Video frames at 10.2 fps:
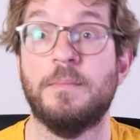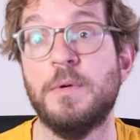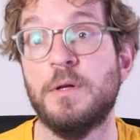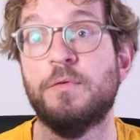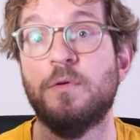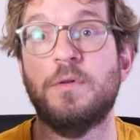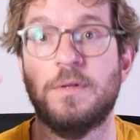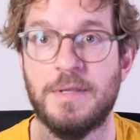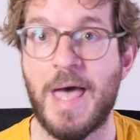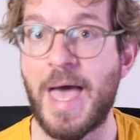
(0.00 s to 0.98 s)
beautiful
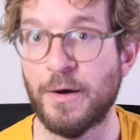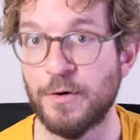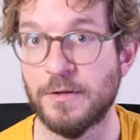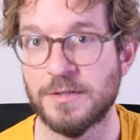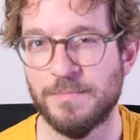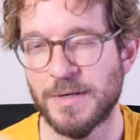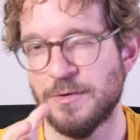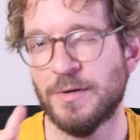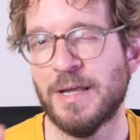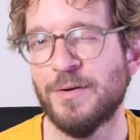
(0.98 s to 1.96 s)
diagonals, but
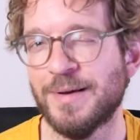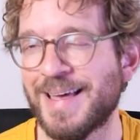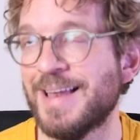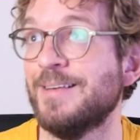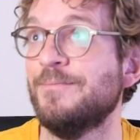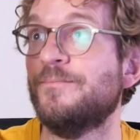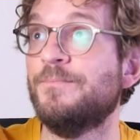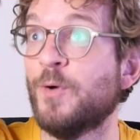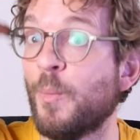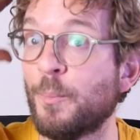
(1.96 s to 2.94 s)
you cannot get it
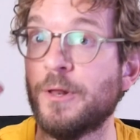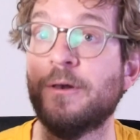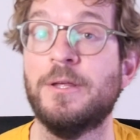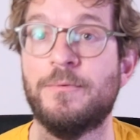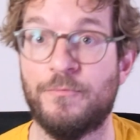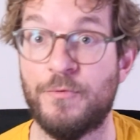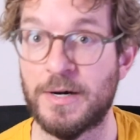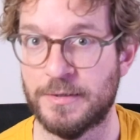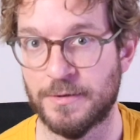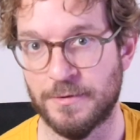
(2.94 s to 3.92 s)
completely
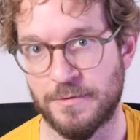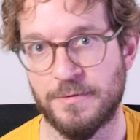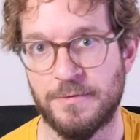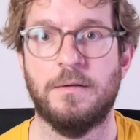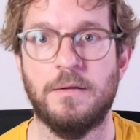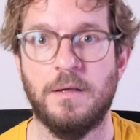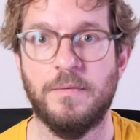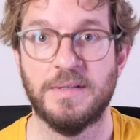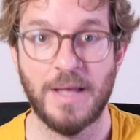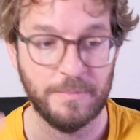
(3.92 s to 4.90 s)
vertical. If
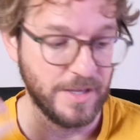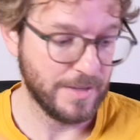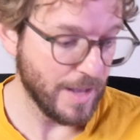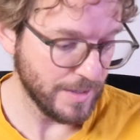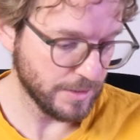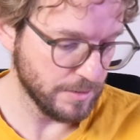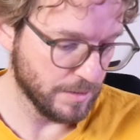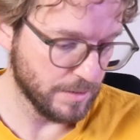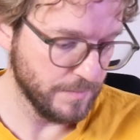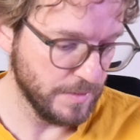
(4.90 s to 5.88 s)
I tap the night
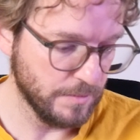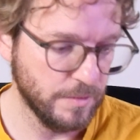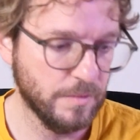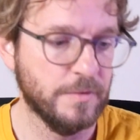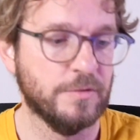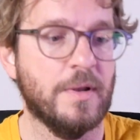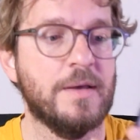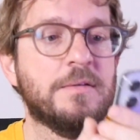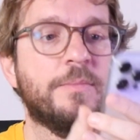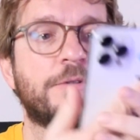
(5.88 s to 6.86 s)
AR view, you'll
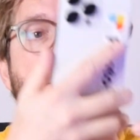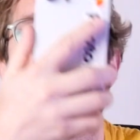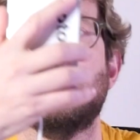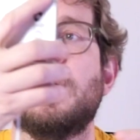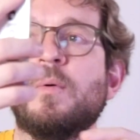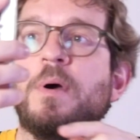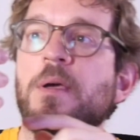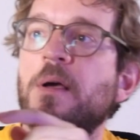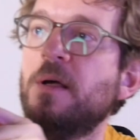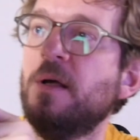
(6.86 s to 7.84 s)
visualize the position of the Milky Way